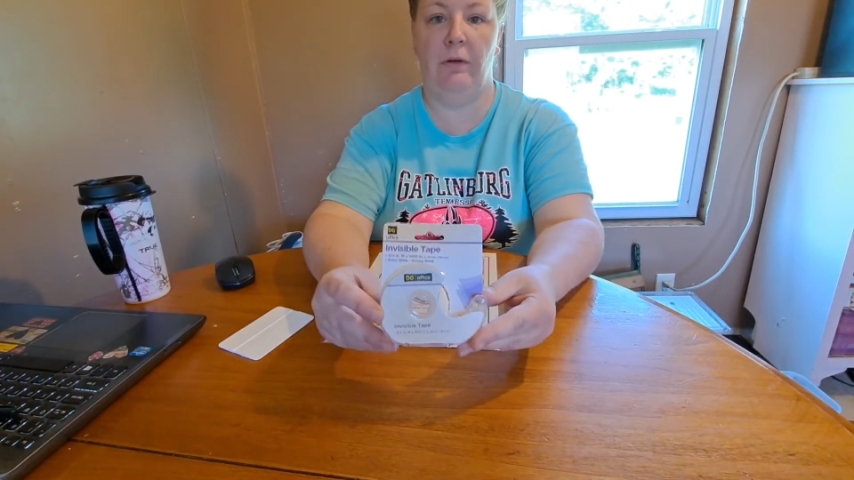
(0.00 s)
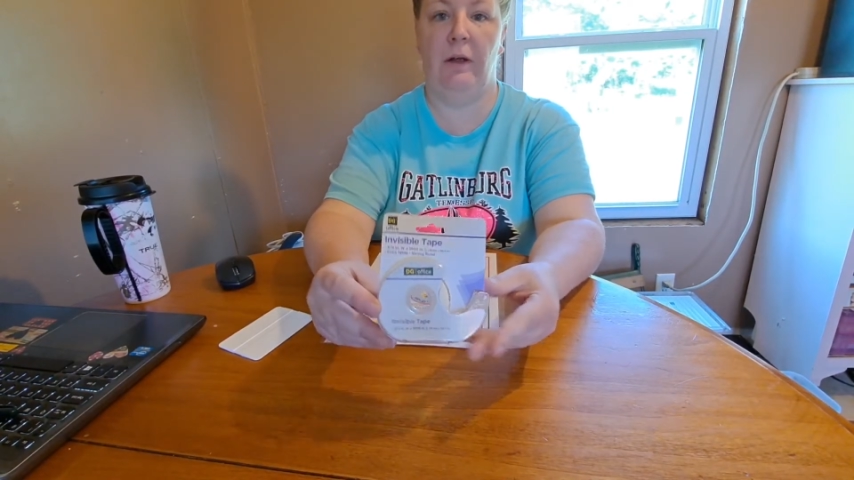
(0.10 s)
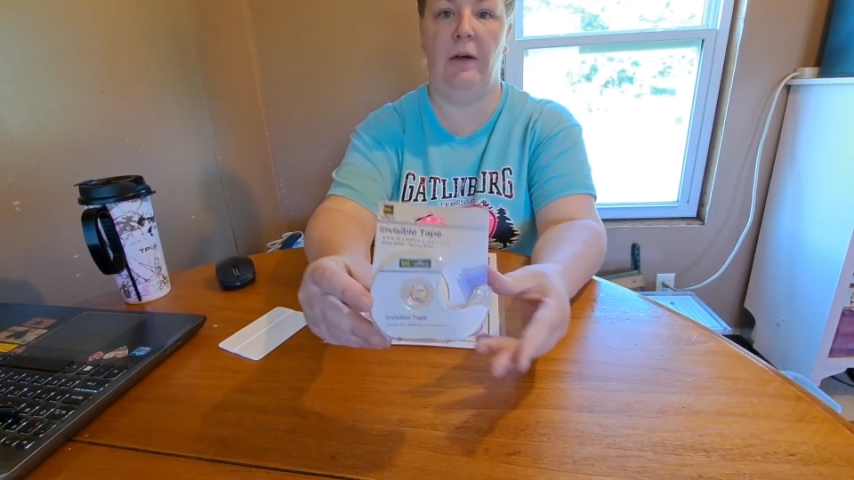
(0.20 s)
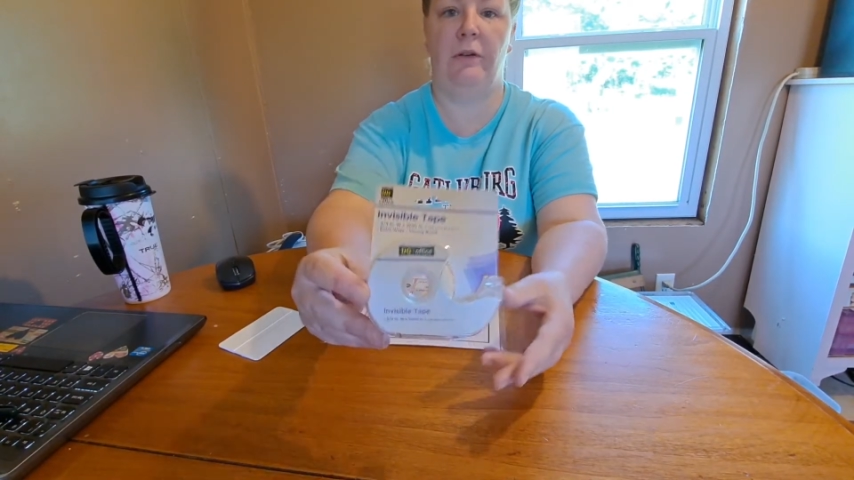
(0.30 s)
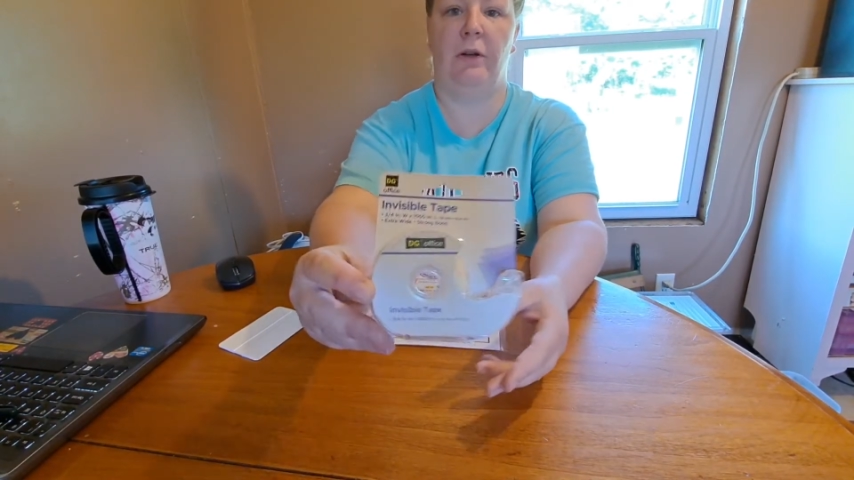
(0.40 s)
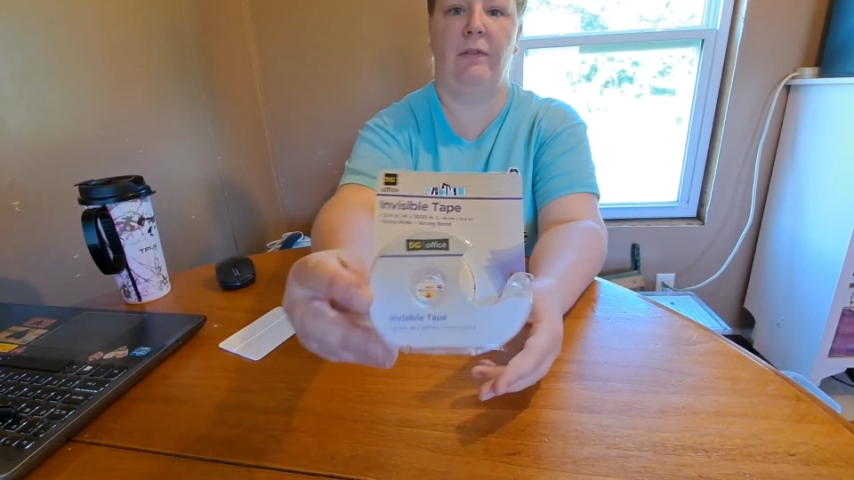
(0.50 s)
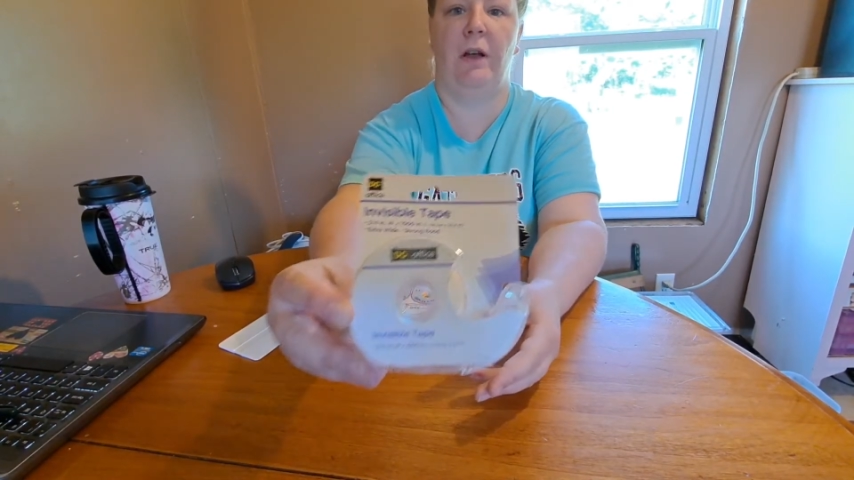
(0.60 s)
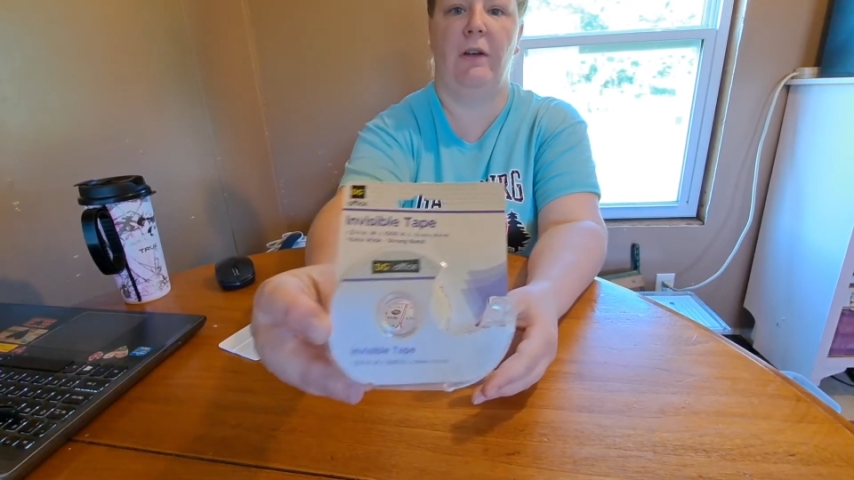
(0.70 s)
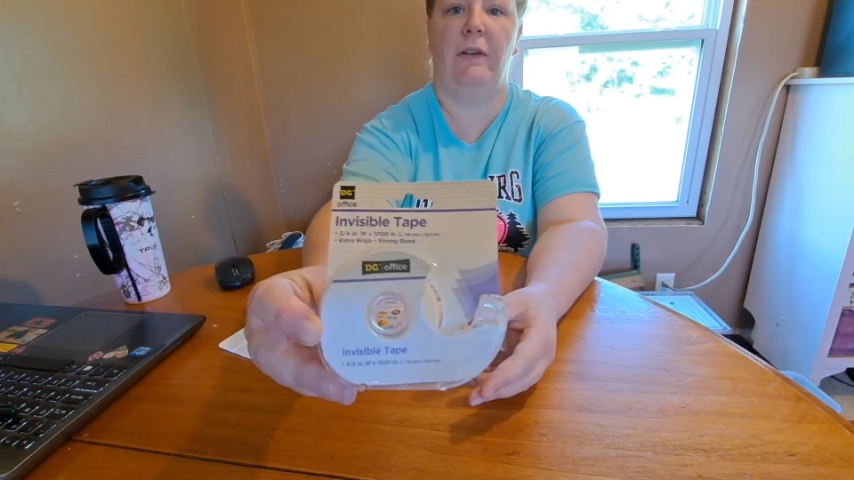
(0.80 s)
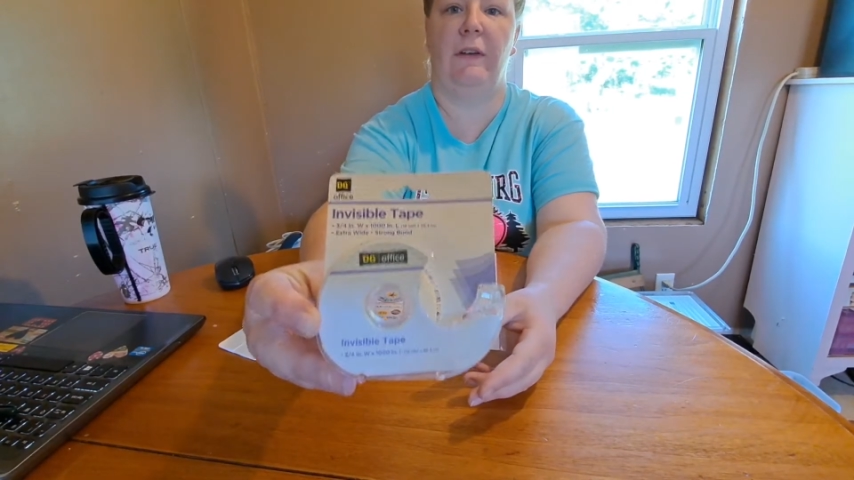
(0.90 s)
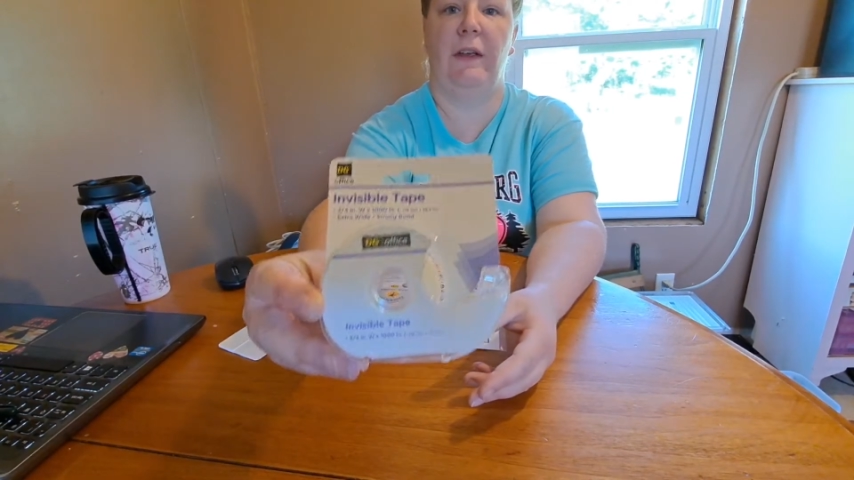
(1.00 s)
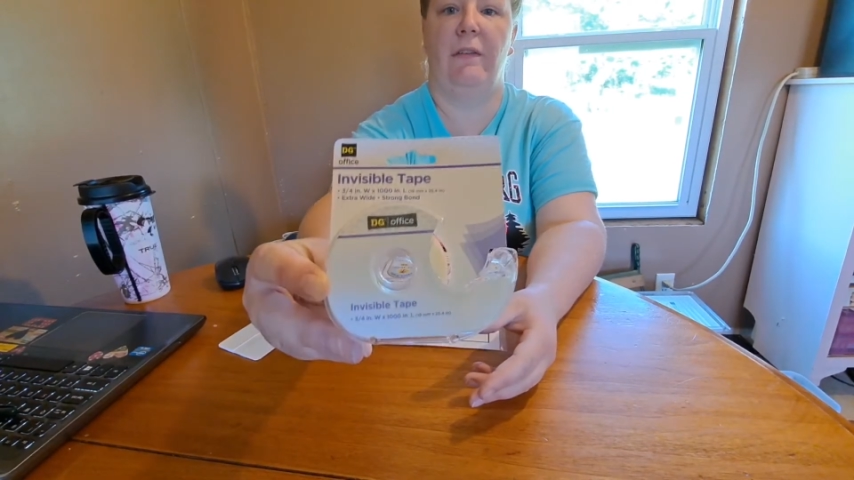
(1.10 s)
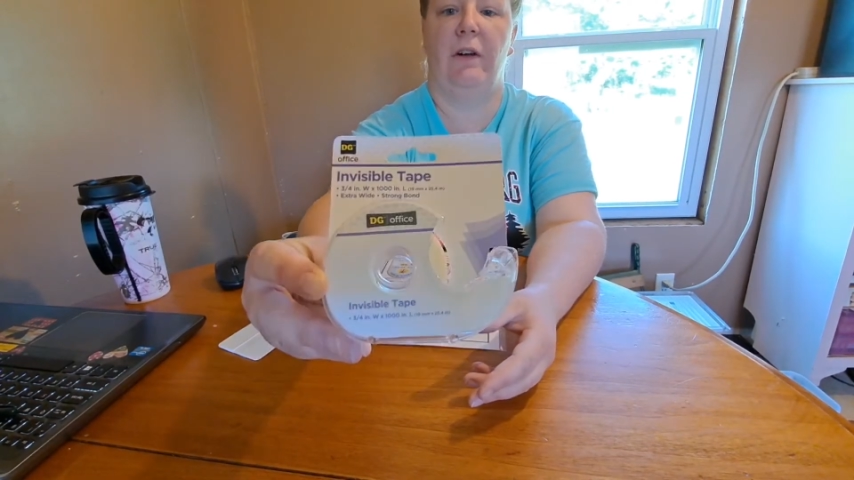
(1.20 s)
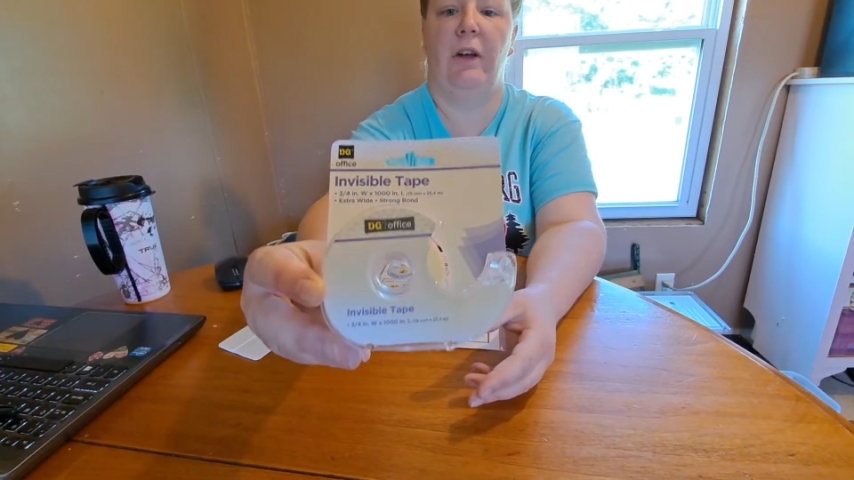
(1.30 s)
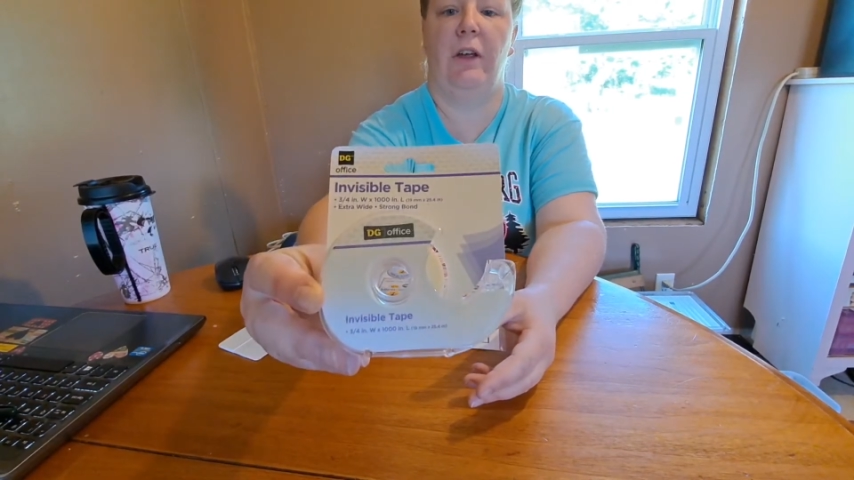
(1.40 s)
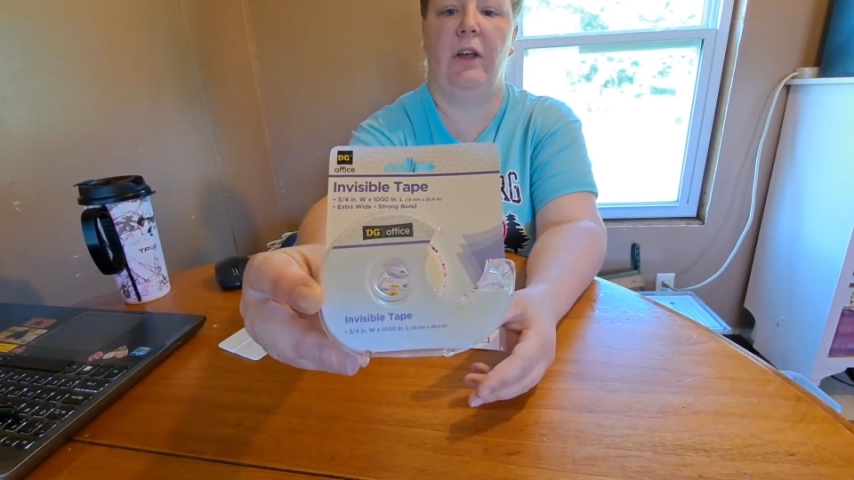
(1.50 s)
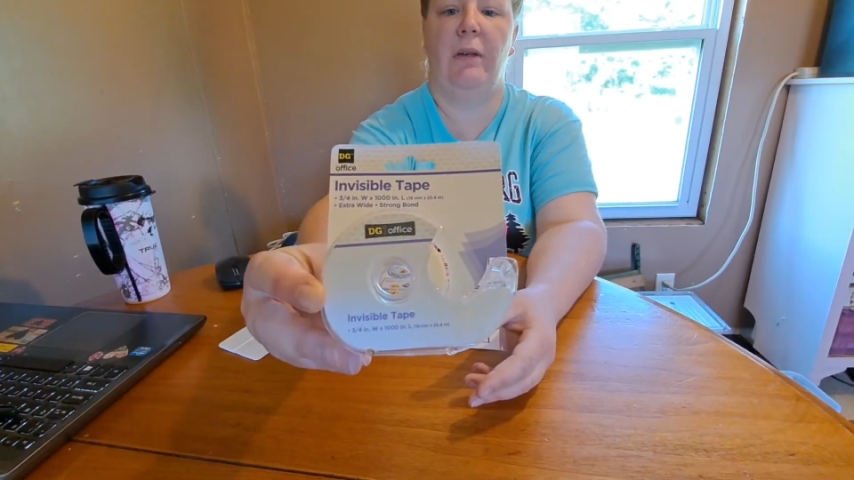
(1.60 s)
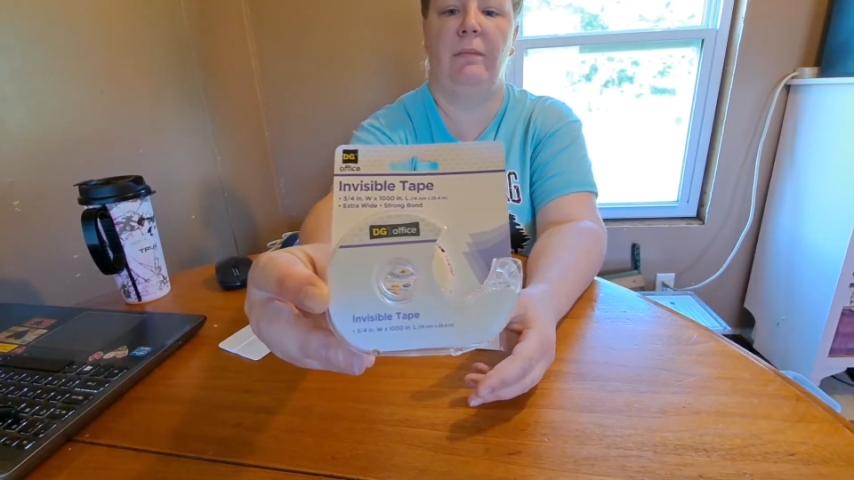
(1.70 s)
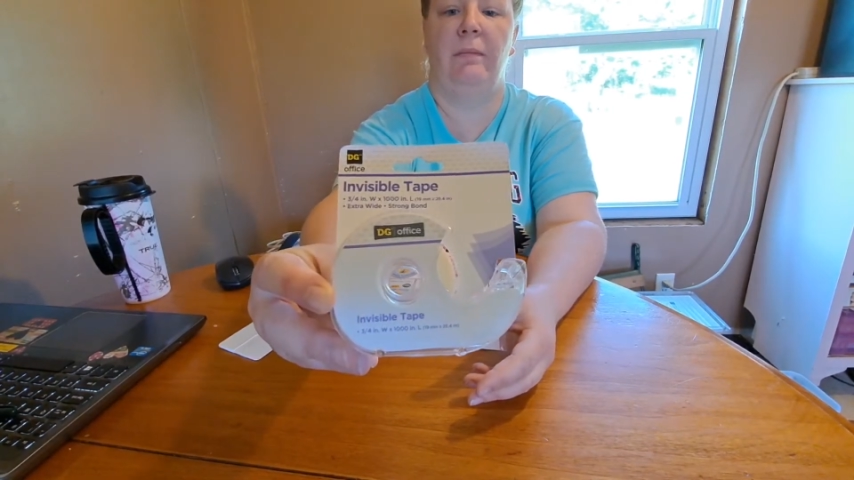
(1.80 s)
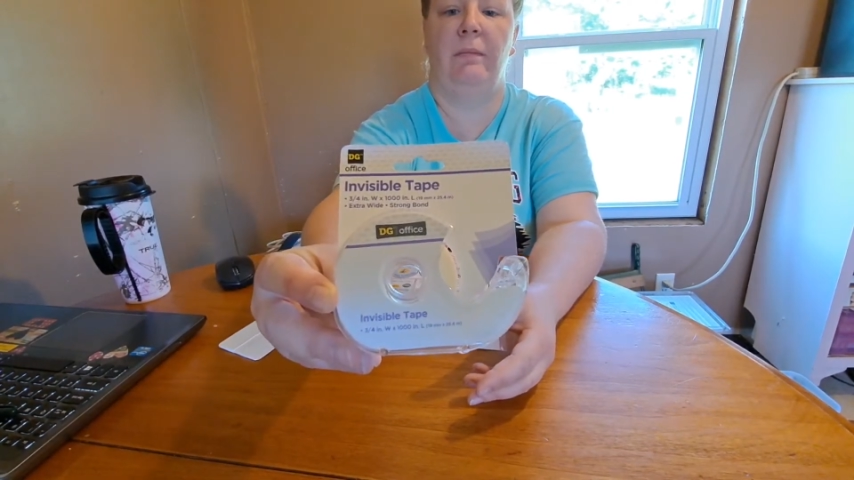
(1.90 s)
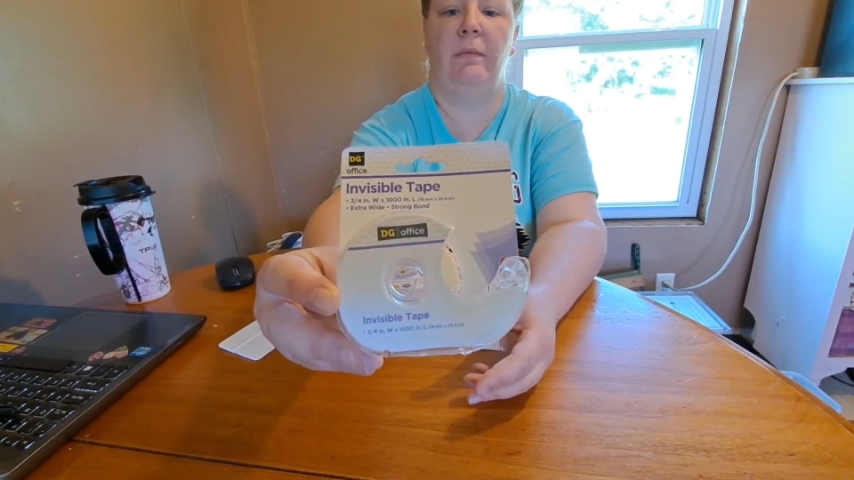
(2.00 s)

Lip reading: I don't know if y'all can see it very good.